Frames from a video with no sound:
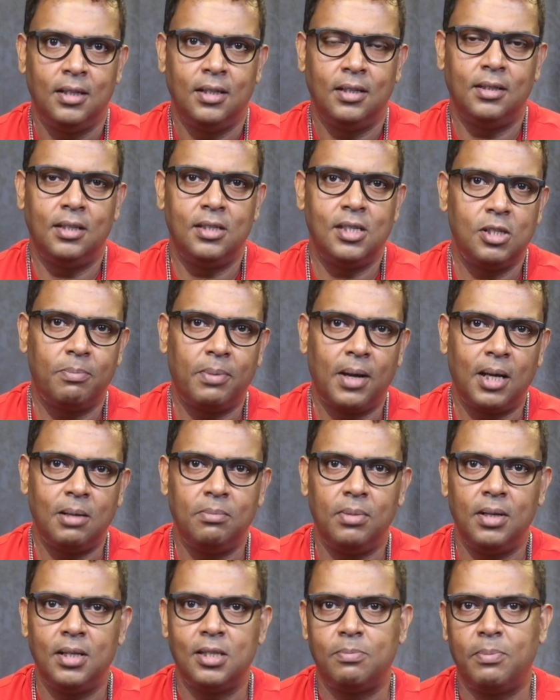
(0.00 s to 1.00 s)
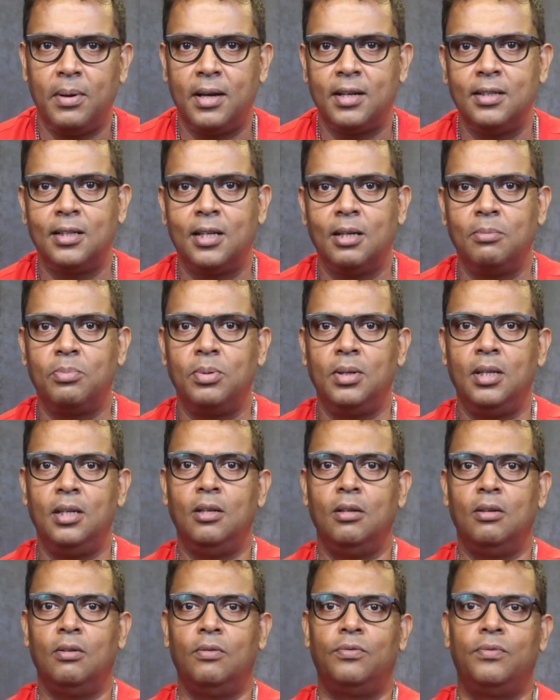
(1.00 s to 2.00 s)
And the Japan-based parent
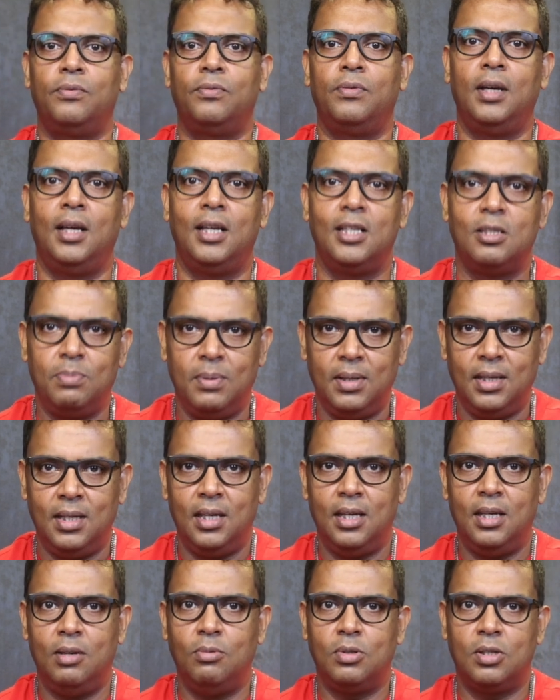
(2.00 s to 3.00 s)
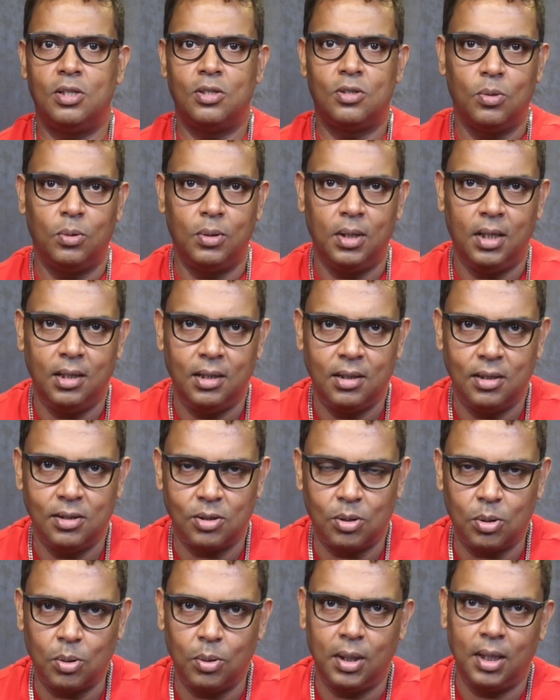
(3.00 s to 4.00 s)
company of SPE, which is Sony,
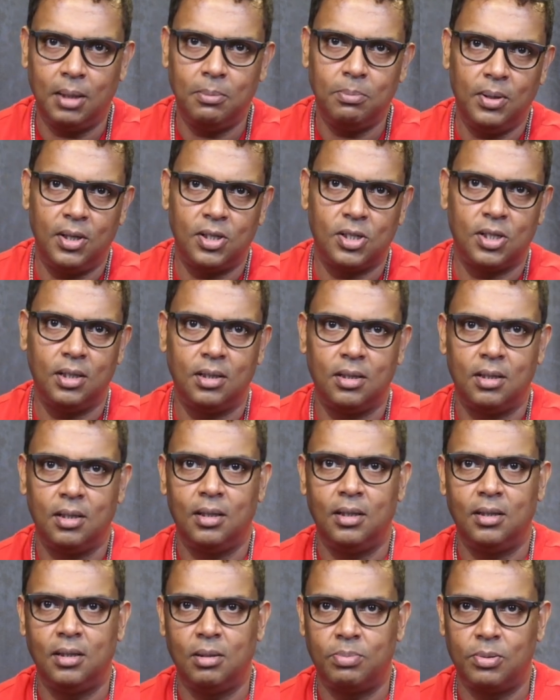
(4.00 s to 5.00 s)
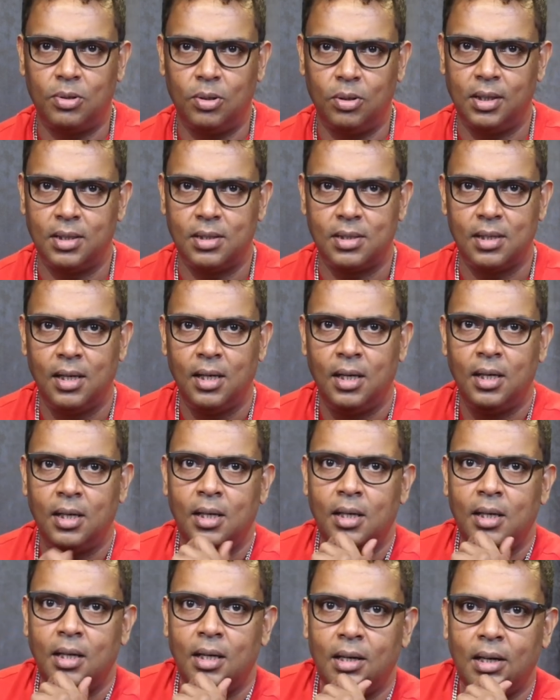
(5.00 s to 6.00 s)
is growing impatient in the progress
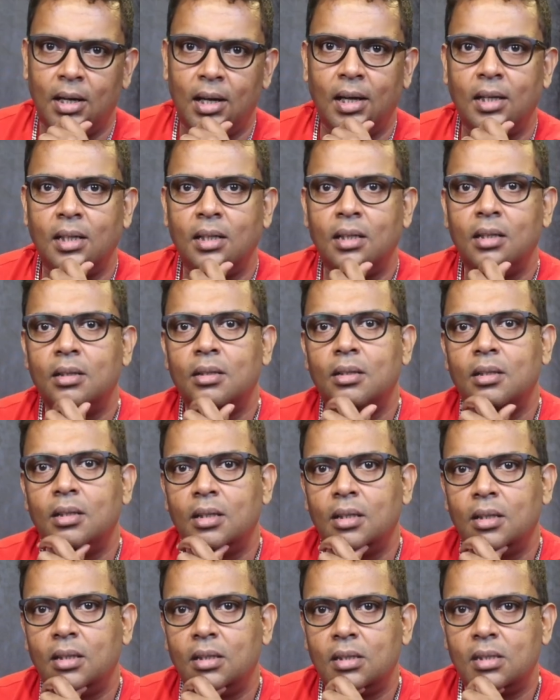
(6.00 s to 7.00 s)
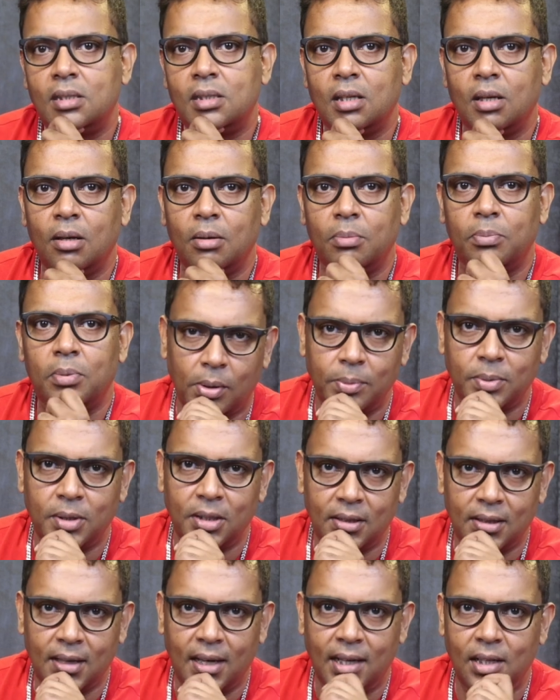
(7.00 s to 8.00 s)
and is
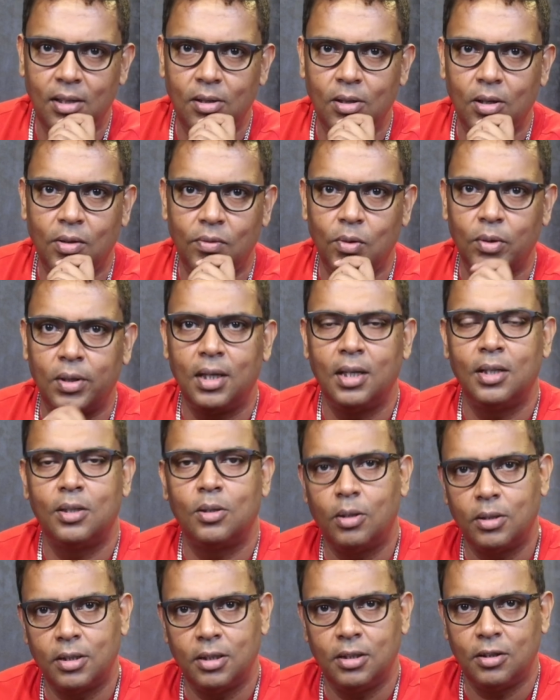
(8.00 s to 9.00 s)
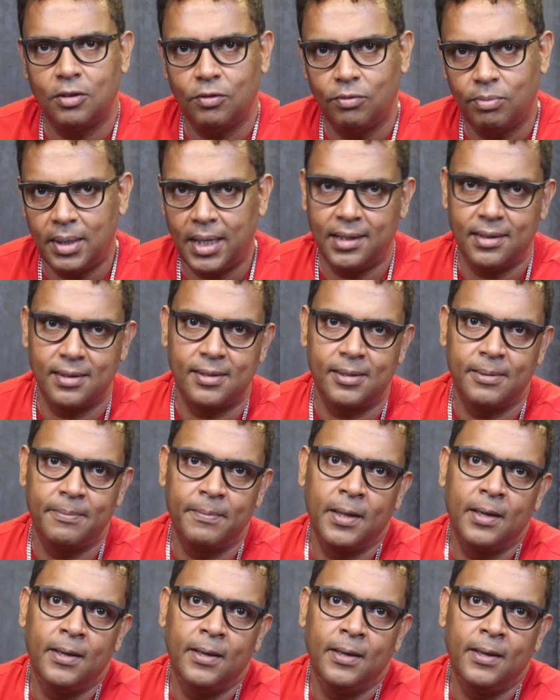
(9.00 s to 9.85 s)
prompting the idea of looking at alternative plans.